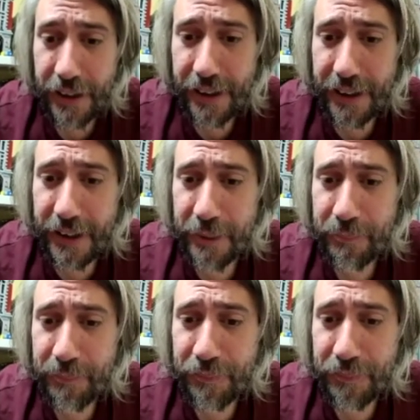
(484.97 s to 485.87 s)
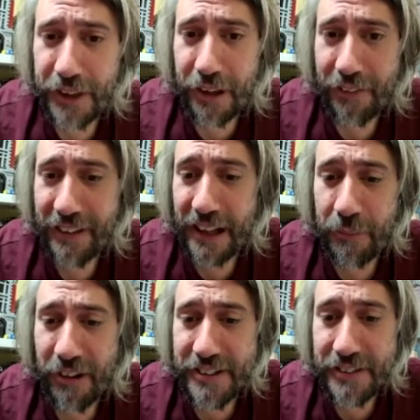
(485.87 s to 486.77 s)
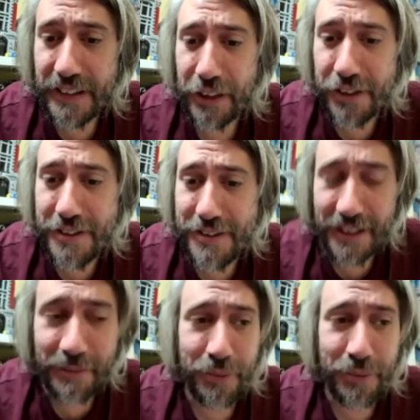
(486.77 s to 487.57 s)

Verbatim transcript: Um, you know, I think I'm relatively good at it,